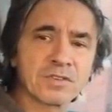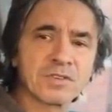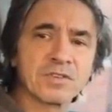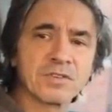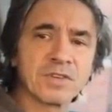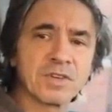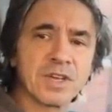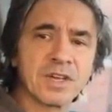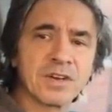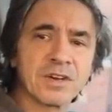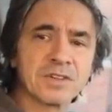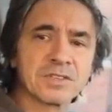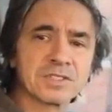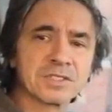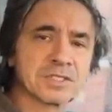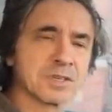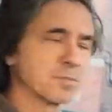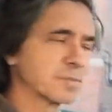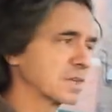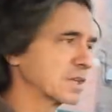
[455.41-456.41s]
2 years,
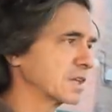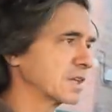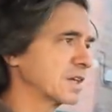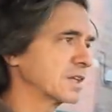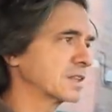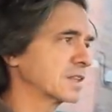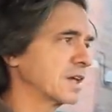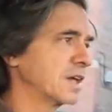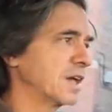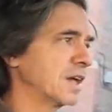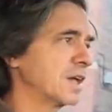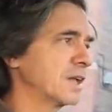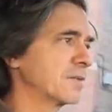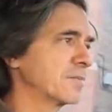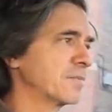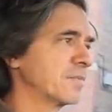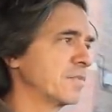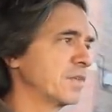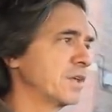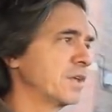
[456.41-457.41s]
something like that.
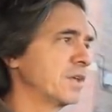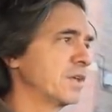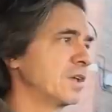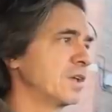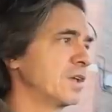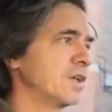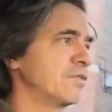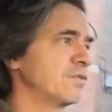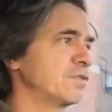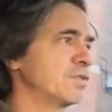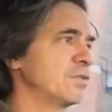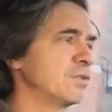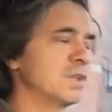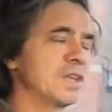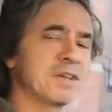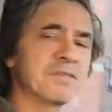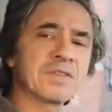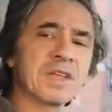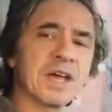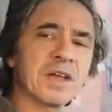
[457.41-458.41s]
You
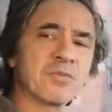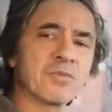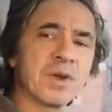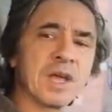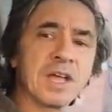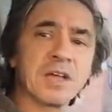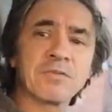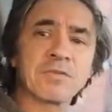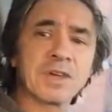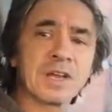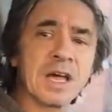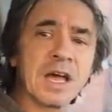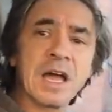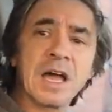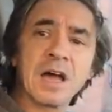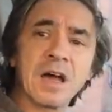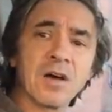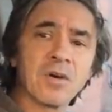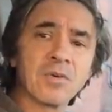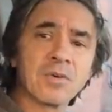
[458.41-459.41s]
leave that raven
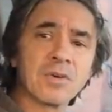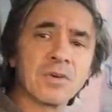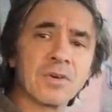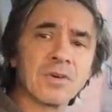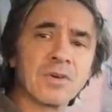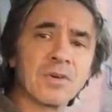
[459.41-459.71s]
out,